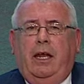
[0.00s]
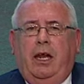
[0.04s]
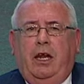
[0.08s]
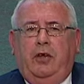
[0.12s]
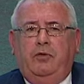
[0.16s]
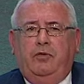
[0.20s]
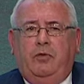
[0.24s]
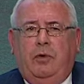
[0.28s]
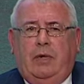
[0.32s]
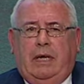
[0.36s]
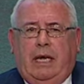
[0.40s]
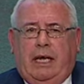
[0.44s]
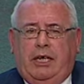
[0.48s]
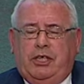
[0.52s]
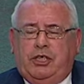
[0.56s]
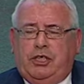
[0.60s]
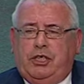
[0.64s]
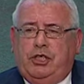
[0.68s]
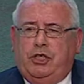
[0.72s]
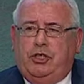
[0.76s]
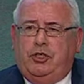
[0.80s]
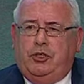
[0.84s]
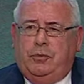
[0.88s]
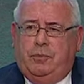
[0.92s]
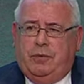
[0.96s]
in
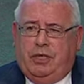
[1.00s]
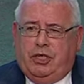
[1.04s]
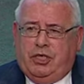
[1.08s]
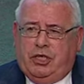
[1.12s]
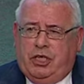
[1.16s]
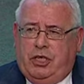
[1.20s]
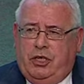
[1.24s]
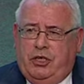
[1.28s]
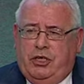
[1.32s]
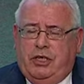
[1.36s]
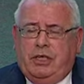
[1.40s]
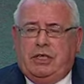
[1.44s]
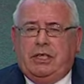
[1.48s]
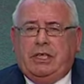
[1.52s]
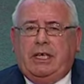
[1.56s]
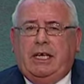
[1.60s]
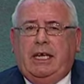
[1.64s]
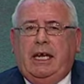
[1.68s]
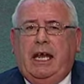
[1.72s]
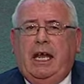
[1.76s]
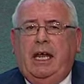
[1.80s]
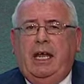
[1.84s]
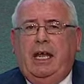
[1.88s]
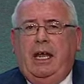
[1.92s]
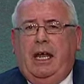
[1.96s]
relation to
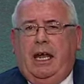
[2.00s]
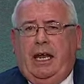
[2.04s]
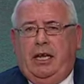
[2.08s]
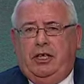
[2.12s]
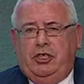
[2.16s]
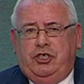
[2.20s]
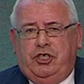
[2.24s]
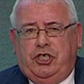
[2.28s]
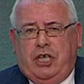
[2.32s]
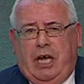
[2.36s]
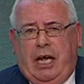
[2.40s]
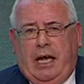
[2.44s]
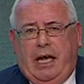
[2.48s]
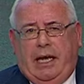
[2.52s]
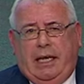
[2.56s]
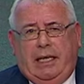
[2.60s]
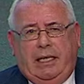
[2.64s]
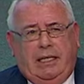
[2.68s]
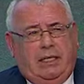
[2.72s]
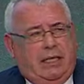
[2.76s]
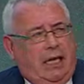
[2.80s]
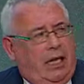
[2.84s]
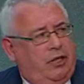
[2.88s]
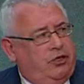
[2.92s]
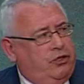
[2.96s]
maternity and
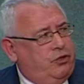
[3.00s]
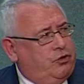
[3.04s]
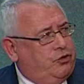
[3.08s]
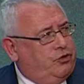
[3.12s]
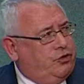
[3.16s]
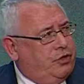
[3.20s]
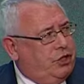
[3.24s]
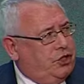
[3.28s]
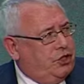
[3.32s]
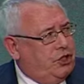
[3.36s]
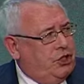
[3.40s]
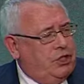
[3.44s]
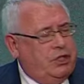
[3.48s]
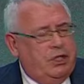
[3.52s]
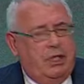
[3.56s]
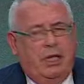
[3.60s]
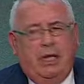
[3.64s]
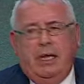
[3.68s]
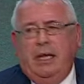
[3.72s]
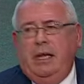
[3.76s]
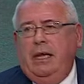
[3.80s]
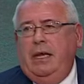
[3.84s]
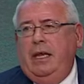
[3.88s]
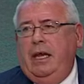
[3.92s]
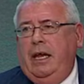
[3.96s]
child and nutrition
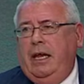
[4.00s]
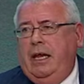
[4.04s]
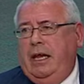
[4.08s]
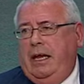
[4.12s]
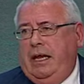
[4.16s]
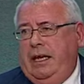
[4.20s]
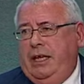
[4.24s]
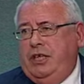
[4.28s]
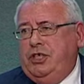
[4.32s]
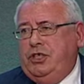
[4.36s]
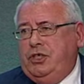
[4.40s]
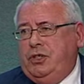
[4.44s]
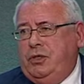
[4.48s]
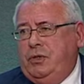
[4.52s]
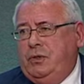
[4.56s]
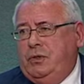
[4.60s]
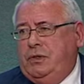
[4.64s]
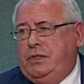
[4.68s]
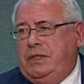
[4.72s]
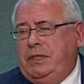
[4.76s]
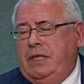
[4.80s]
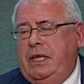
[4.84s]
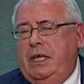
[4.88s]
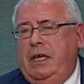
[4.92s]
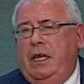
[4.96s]
uh,
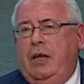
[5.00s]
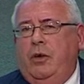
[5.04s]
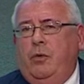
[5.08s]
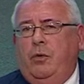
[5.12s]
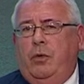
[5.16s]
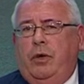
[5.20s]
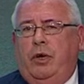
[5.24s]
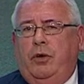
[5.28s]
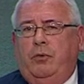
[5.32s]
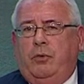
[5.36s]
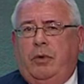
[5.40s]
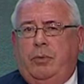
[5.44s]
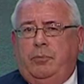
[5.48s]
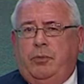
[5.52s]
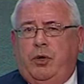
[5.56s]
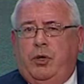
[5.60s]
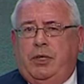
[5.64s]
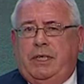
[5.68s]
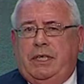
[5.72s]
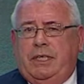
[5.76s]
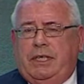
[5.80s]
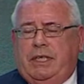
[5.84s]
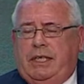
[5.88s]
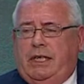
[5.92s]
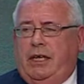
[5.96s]
issues where we're
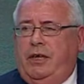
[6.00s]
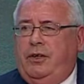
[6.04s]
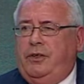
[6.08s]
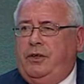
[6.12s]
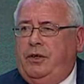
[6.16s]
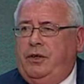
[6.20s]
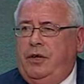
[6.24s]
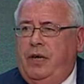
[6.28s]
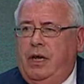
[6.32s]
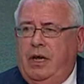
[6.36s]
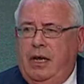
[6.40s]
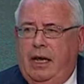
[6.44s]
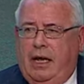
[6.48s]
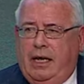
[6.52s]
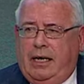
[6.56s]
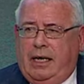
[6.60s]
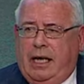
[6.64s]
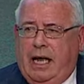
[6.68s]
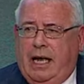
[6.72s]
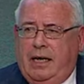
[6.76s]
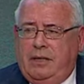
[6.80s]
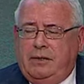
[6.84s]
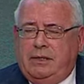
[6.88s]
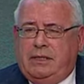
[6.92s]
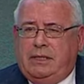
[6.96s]
putting together a
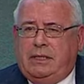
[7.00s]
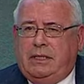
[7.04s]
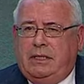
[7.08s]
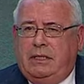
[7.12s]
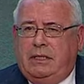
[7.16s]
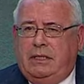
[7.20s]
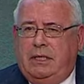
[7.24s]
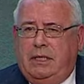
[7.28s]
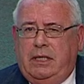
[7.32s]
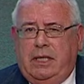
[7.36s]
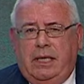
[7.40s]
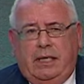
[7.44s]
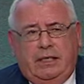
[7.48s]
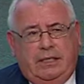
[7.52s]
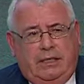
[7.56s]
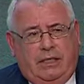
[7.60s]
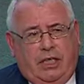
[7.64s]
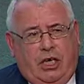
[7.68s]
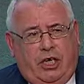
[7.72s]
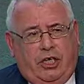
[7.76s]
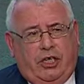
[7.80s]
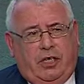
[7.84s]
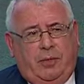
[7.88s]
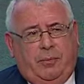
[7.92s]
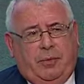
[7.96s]
council
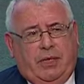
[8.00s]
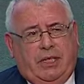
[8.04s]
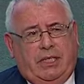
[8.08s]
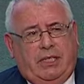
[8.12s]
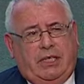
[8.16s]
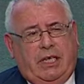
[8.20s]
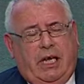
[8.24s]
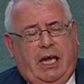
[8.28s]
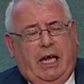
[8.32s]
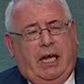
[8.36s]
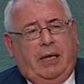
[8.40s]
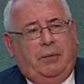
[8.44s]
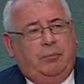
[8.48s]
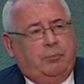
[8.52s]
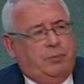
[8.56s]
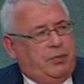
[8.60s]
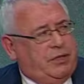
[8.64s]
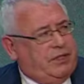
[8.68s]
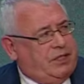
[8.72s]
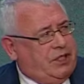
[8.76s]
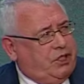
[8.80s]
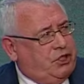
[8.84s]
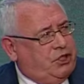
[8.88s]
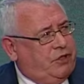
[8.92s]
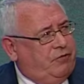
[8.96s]
document and
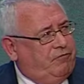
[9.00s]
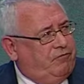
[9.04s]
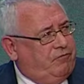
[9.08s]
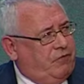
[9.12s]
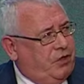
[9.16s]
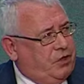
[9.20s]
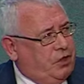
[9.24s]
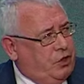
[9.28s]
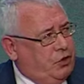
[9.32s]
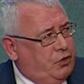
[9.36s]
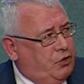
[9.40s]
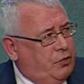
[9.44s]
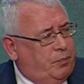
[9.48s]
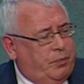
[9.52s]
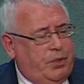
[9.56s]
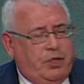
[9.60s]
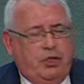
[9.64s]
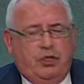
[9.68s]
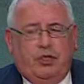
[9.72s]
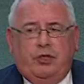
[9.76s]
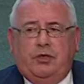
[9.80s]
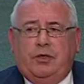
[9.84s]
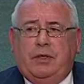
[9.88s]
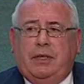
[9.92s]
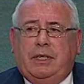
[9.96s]
position for the
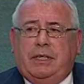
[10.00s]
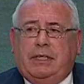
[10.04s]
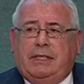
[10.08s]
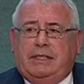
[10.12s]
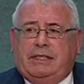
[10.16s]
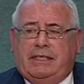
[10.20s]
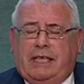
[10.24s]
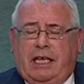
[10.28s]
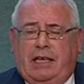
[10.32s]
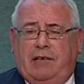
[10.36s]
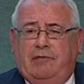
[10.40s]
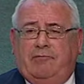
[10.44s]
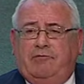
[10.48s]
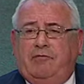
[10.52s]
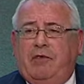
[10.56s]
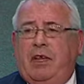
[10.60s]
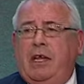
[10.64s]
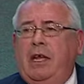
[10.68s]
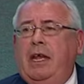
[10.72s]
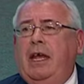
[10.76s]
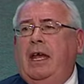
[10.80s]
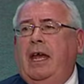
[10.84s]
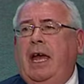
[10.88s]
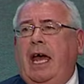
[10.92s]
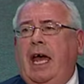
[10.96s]
European Union itself,
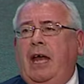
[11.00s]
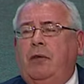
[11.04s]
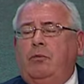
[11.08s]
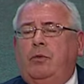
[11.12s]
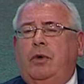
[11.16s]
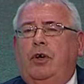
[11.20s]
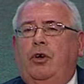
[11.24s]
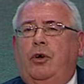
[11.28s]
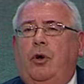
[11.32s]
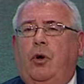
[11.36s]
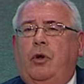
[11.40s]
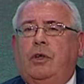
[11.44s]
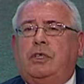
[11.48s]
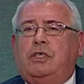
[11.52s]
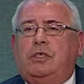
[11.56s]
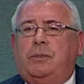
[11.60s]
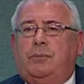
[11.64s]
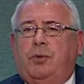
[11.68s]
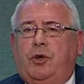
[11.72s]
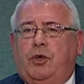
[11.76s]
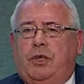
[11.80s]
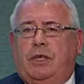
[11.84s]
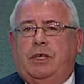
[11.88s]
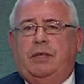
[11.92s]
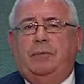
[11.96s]
and we're also
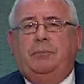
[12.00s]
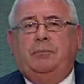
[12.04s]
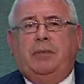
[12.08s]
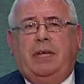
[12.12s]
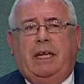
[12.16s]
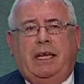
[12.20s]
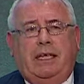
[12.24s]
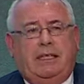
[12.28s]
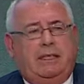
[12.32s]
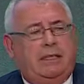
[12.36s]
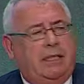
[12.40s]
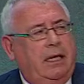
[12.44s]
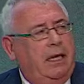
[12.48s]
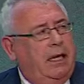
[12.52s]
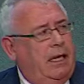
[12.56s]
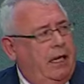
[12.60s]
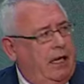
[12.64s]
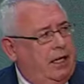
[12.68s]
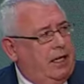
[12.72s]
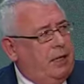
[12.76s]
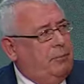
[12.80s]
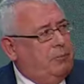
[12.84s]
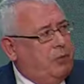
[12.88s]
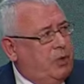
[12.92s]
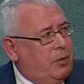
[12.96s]
putting in place
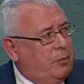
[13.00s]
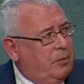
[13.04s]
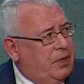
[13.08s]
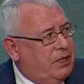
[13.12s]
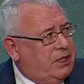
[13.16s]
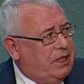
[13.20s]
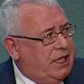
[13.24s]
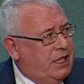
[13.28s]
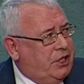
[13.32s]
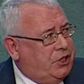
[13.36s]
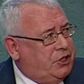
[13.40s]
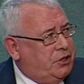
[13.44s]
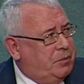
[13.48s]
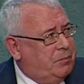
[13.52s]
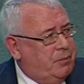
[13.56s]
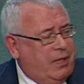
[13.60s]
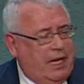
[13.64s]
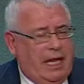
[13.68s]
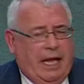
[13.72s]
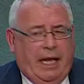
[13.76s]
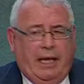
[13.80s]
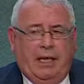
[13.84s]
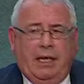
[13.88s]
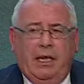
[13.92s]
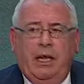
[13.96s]
an implementation
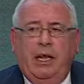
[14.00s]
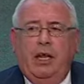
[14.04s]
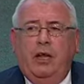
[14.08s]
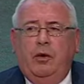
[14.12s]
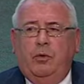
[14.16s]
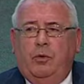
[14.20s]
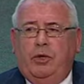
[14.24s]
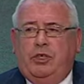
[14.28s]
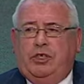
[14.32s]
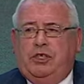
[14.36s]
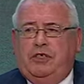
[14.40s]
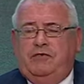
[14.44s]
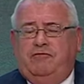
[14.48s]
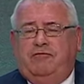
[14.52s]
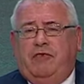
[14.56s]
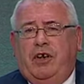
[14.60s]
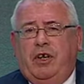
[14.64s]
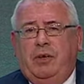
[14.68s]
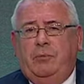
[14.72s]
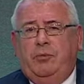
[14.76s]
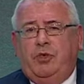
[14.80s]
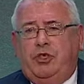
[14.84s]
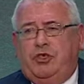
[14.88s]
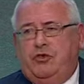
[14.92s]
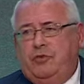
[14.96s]
plan, which is
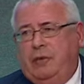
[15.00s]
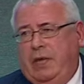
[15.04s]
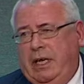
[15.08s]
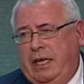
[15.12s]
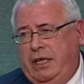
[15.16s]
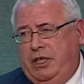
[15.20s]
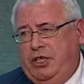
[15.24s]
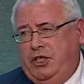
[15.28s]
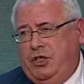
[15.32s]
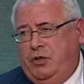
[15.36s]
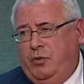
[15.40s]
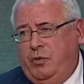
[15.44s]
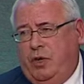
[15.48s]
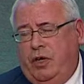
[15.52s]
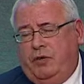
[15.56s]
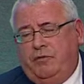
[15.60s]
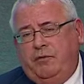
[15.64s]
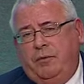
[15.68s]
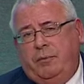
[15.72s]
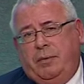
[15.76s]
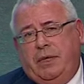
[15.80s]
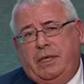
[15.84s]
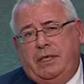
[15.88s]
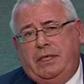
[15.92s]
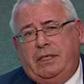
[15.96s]
very much related to what
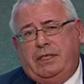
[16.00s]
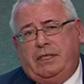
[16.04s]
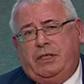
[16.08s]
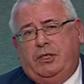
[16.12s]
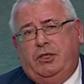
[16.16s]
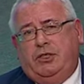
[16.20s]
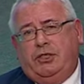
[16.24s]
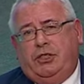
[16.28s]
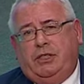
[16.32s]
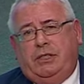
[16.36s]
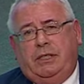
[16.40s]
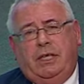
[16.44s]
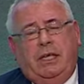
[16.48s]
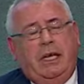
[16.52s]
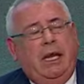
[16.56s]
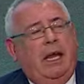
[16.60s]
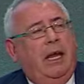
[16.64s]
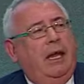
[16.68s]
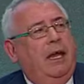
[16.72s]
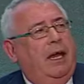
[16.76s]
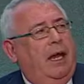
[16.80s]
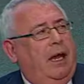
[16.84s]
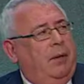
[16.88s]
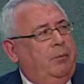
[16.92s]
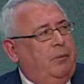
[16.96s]
we've been discussing.
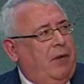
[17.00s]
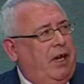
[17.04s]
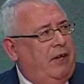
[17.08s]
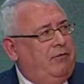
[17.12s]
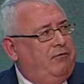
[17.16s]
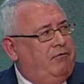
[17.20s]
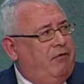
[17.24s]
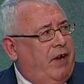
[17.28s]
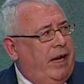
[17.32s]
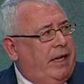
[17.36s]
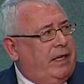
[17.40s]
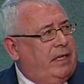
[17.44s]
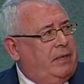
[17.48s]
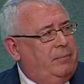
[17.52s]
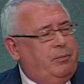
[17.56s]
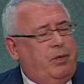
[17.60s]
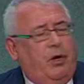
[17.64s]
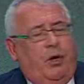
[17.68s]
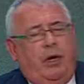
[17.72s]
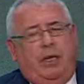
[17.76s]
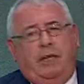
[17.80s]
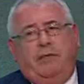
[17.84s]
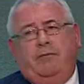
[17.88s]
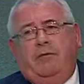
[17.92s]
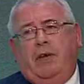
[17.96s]
And my final
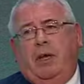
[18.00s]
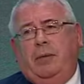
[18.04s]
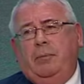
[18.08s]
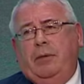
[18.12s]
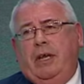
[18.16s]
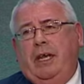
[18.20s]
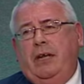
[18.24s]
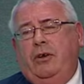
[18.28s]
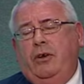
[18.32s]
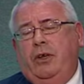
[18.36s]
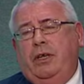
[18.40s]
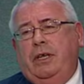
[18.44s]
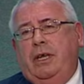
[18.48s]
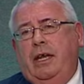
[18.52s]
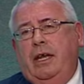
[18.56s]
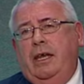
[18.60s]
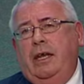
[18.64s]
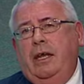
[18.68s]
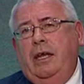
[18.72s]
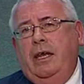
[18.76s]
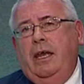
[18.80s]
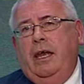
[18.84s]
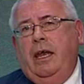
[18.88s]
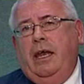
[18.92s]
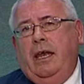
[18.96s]
point, if I may, Anya,
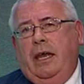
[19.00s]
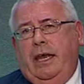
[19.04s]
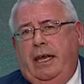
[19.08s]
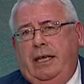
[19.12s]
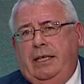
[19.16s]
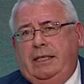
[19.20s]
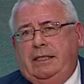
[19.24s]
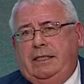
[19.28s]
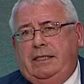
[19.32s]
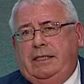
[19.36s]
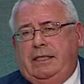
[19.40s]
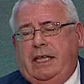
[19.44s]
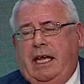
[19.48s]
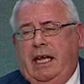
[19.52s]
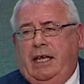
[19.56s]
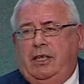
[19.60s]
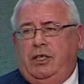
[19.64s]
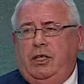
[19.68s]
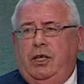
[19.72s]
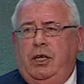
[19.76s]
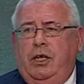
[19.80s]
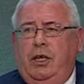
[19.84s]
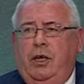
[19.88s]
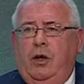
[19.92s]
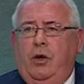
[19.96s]
is
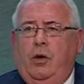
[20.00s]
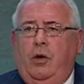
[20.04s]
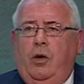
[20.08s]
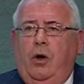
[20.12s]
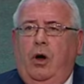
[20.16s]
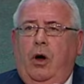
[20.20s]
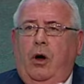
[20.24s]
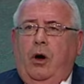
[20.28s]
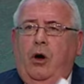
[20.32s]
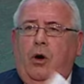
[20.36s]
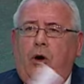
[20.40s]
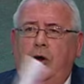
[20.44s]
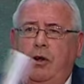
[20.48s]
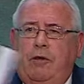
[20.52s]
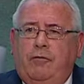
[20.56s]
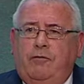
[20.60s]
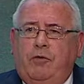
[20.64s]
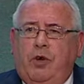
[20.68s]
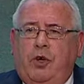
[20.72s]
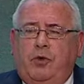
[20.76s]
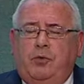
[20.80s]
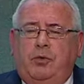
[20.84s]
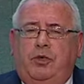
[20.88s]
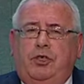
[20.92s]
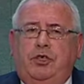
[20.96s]
that all
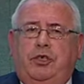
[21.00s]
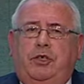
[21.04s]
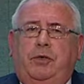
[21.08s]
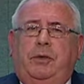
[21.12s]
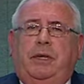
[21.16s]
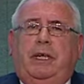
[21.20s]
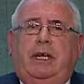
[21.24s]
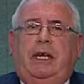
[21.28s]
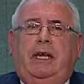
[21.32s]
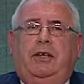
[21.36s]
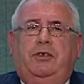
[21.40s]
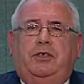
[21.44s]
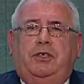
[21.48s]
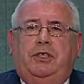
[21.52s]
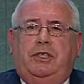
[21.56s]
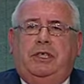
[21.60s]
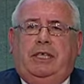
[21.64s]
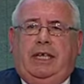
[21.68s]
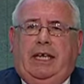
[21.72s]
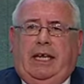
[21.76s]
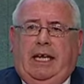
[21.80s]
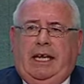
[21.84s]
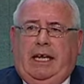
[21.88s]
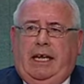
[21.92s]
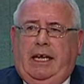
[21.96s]
of what we're doing here
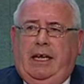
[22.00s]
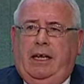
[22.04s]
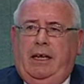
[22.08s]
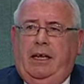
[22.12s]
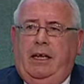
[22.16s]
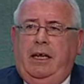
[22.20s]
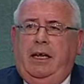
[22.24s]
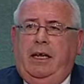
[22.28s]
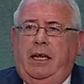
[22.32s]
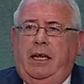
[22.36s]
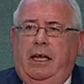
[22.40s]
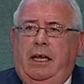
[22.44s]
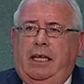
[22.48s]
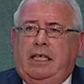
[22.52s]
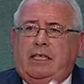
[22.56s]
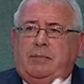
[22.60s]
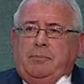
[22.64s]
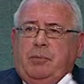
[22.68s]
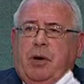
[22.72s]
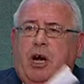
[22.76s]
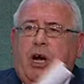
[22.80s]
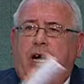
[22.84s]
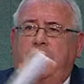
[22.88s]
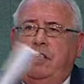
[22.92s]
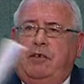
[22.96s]
today is
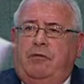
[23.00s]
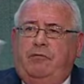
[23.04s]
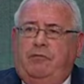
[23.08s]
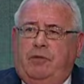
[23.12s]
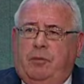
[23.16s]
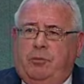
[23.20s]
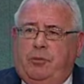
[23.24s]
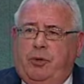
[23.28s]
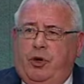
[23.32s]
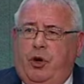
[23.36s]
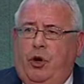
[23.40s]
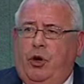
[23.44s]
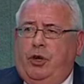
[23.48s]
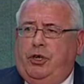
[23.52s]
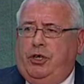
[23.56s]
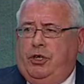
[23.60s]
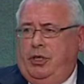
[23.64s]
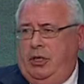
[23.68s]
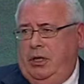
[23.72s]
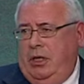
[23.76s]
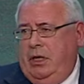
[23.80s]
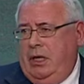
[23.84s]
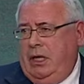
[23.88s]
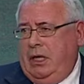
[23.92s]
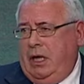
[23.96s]
part of a
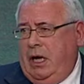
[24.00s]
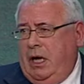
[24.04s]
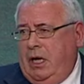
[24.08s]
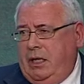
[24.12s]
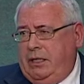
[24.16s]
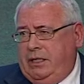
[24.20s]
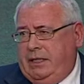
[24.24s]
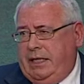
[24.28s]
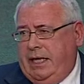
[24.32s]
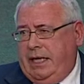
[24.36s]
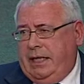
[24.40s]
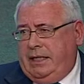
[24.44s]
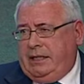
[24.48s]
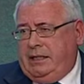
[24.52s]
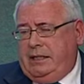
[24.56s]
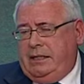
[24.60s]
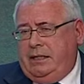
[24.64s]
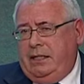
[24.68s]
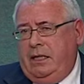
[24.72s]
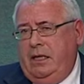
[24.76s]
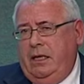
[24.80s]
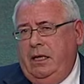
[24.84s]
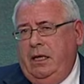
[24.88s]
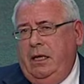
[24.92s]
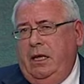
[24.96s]
broader
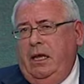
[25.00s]
context.